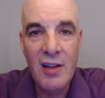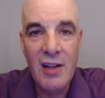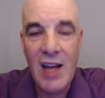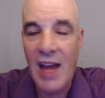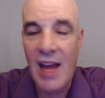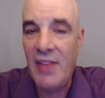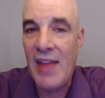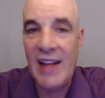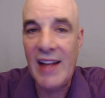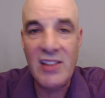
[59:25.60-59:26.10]

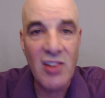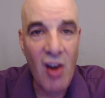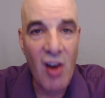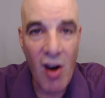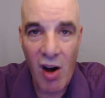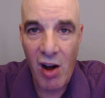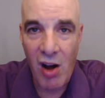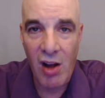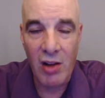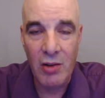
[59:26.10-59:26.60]
And that's
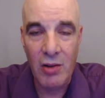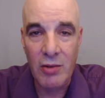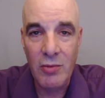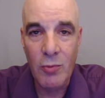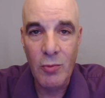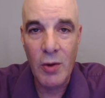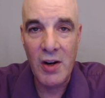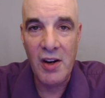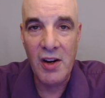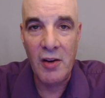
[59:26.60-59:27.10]
all
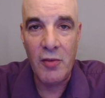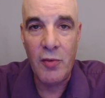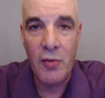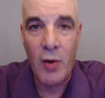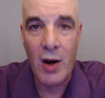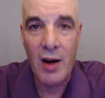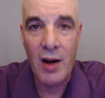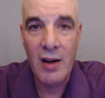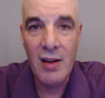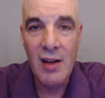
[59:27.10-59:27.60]
we're here for.
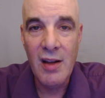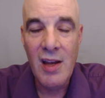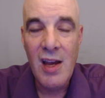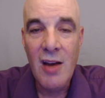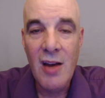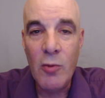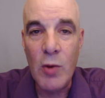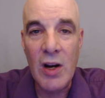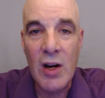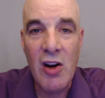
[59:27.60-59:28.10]

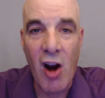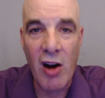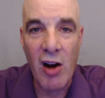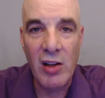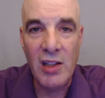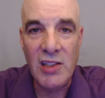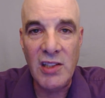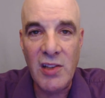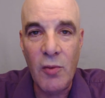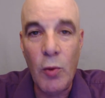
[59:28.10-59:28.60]

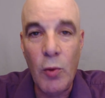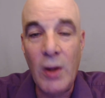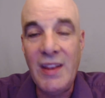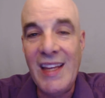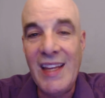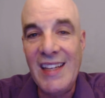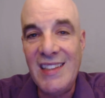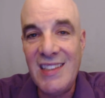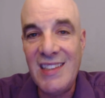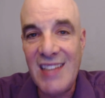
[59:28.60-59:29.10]
Regardless of what
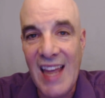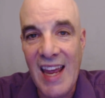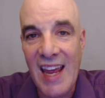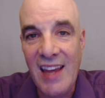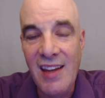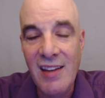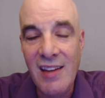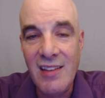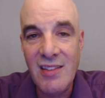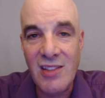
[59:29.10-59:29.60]
they
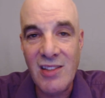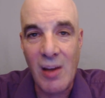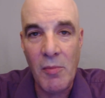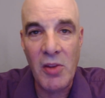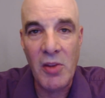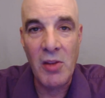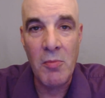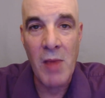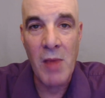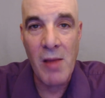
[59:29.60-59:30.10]
say, some of
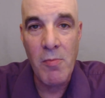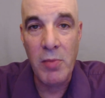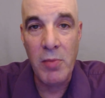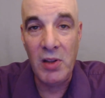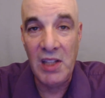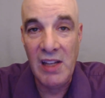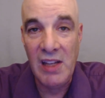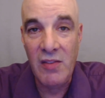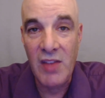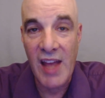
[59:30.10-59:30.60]
them might
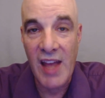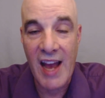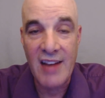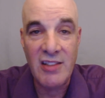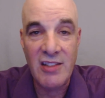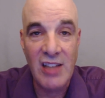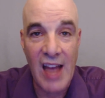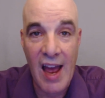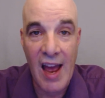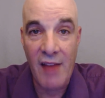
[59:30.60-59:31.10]
believe they
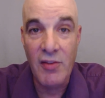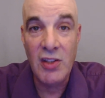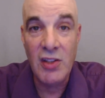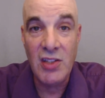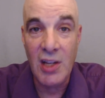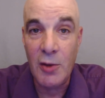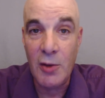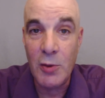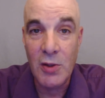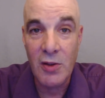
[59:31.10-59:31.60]
actually have the
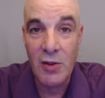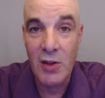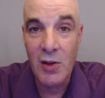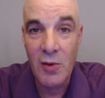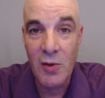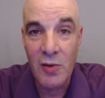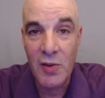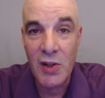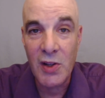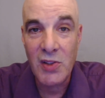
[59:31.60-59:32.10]
secret to the
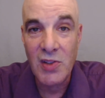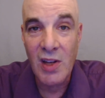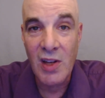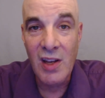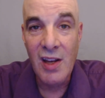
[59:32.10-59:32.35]
universe.